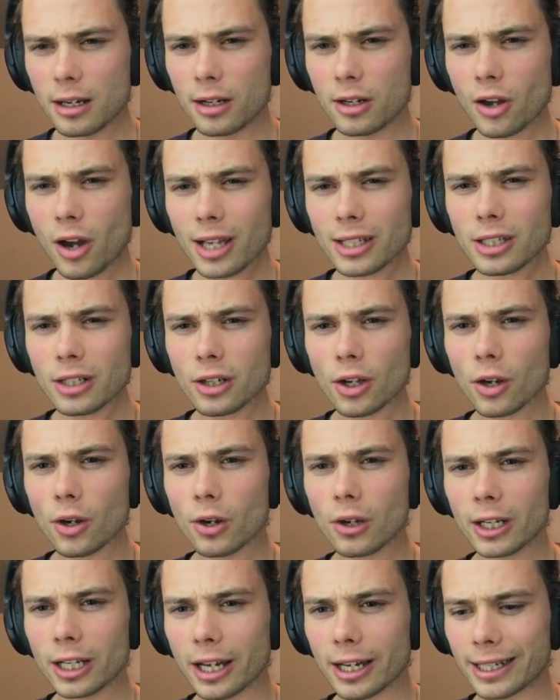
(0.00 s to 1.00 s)
nice and
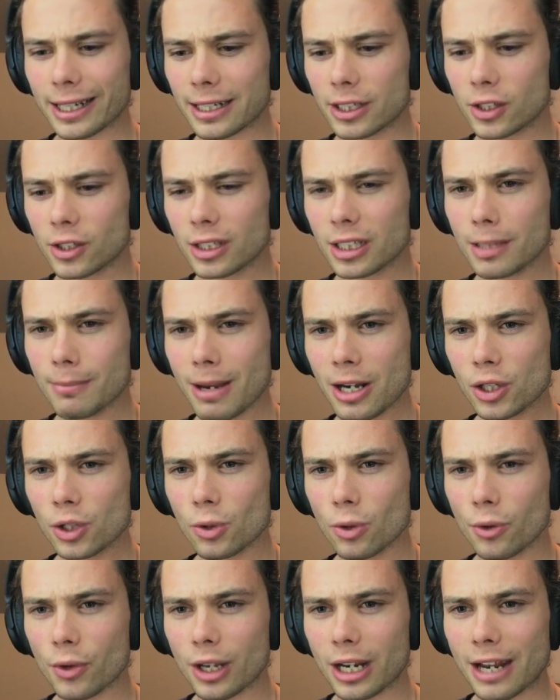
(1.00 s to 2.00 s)
early, I guess, just to make
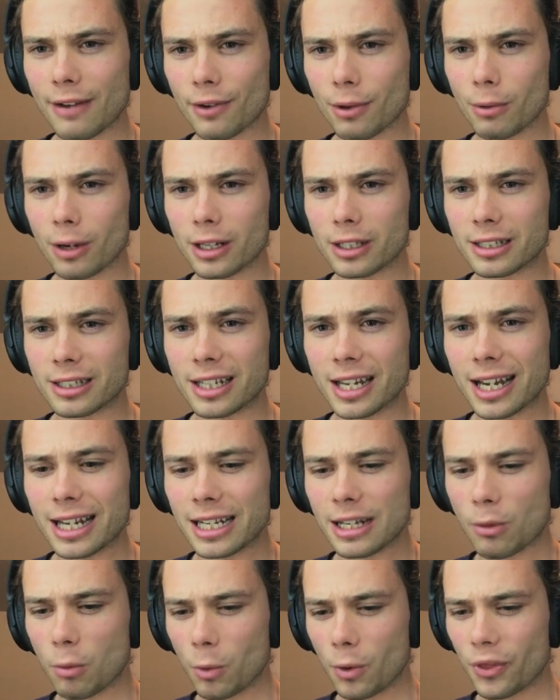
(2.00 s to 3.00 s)
sure that everyone's
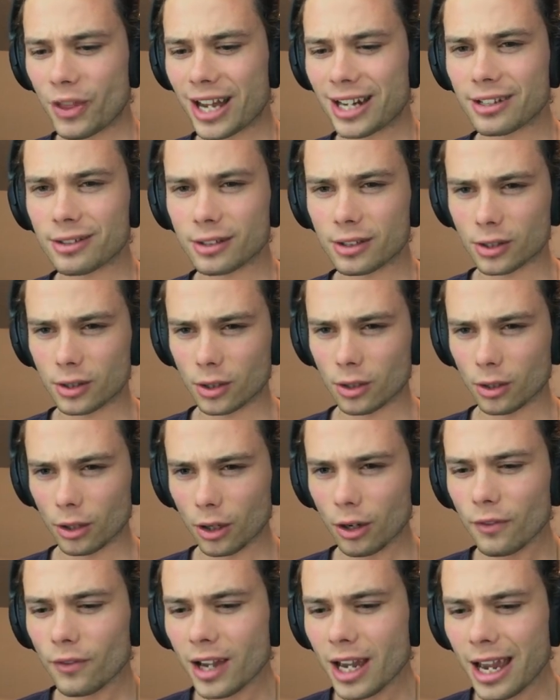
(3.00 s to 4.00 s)
getting what they
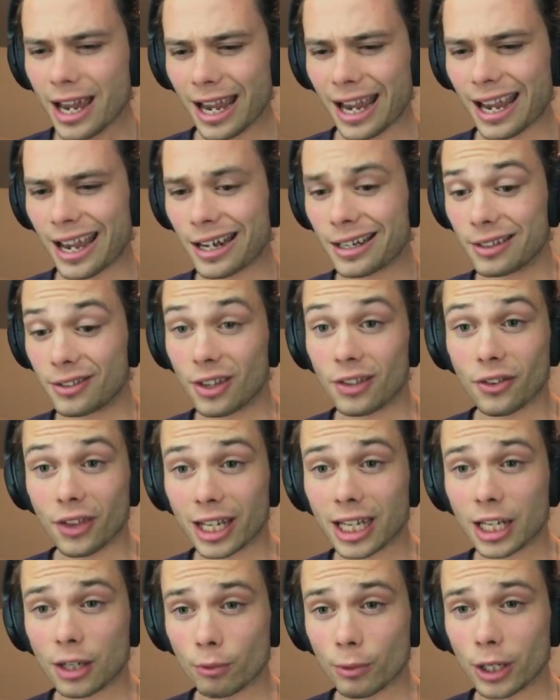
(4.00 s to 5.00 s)
deserve and that they
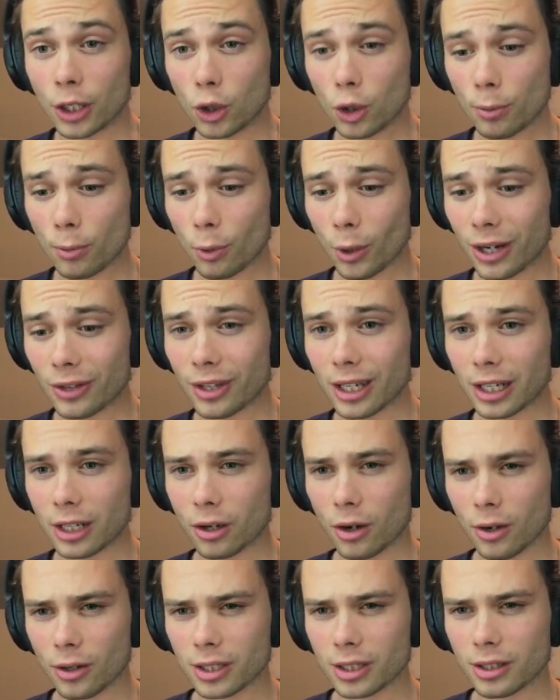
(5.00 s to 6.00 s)
can recuperate their
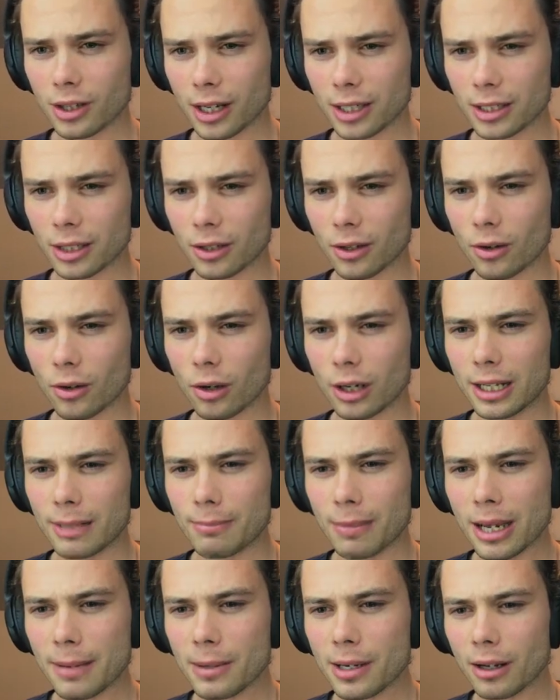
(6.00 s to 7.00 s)
costs nice and early.
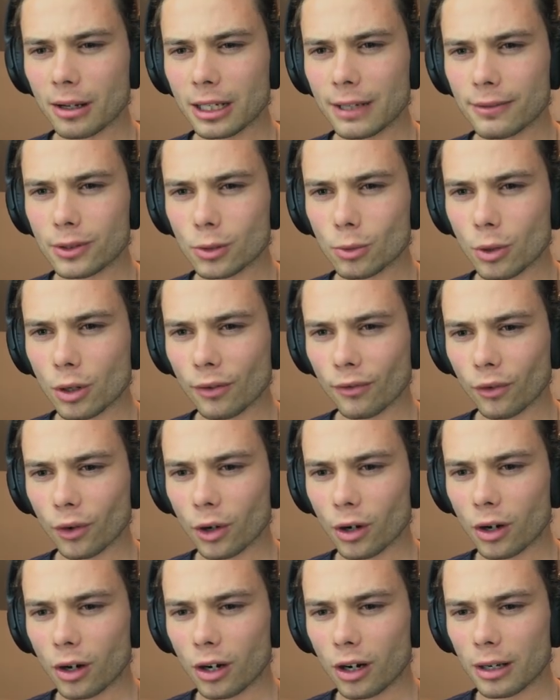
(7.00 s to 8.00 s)
Maybe I'll leave Sorter for a
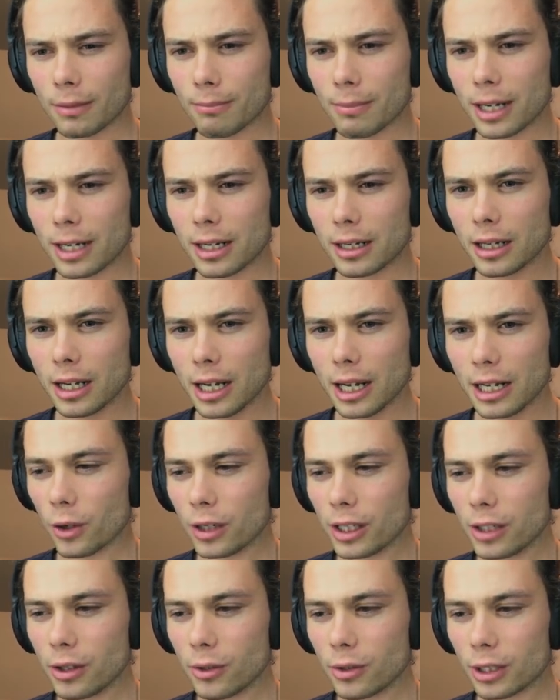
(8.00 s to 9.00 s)
hot minute,
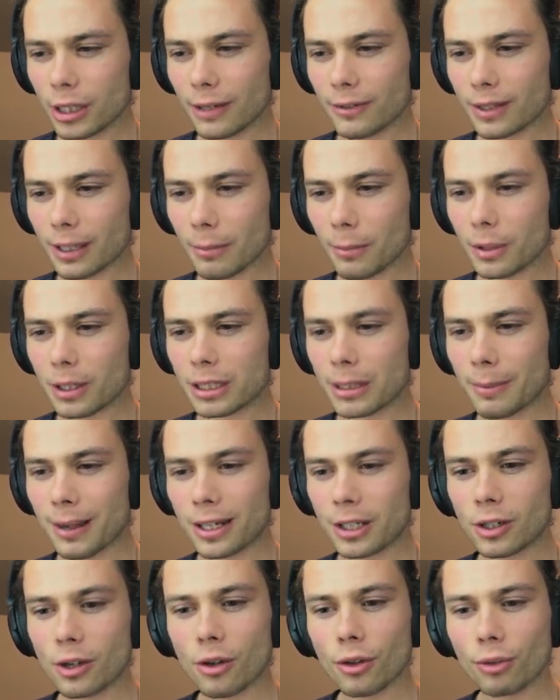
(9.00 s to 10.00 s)
only use it if someone's
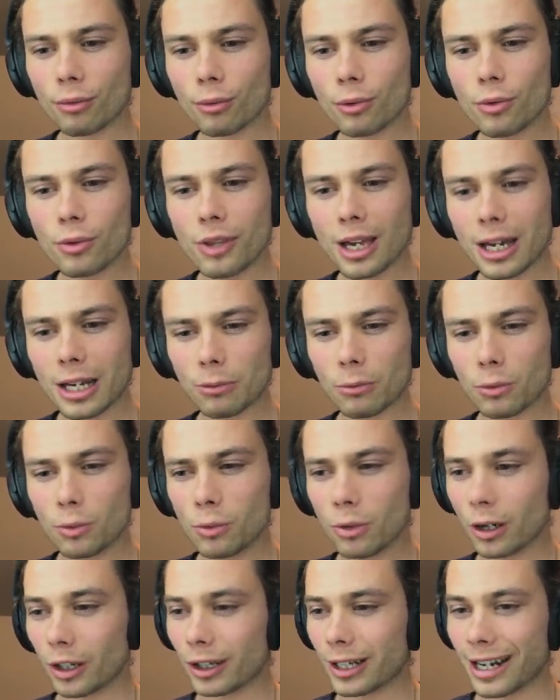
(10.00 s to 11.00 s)
about to go through that.
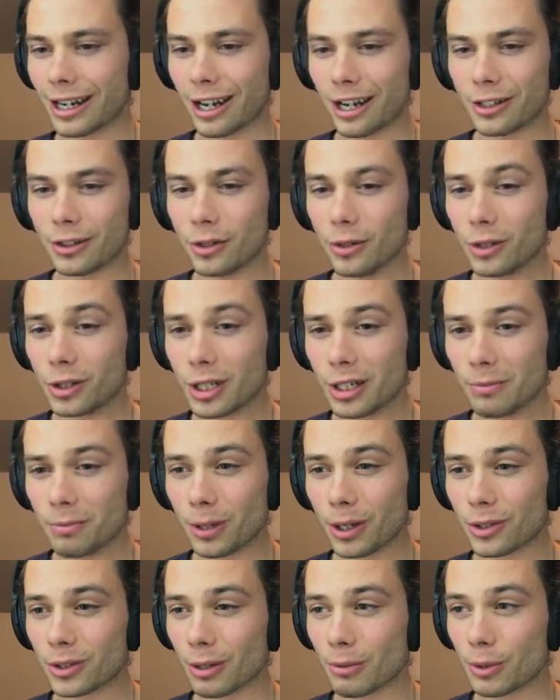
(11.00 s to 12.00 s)
Ooh, okay, I used it
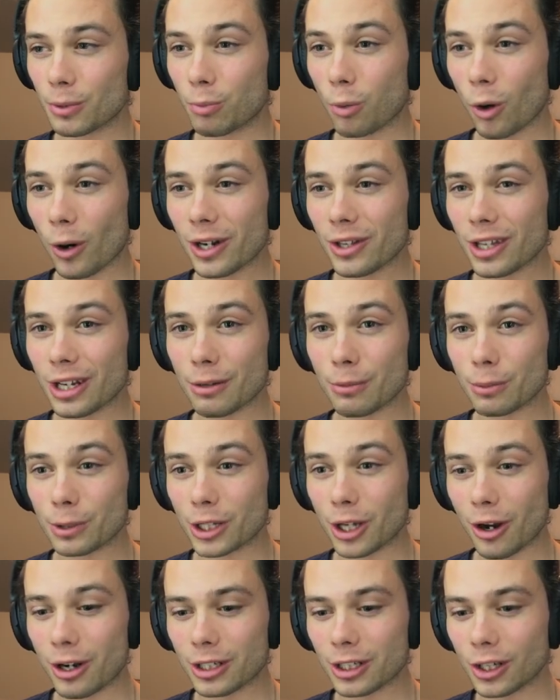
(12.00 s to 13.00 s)
because I was worried that it was
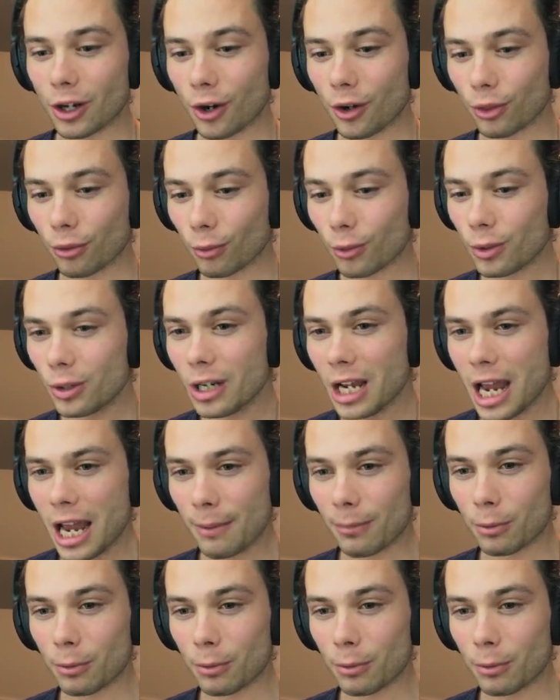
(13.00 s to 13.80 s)
going to go through.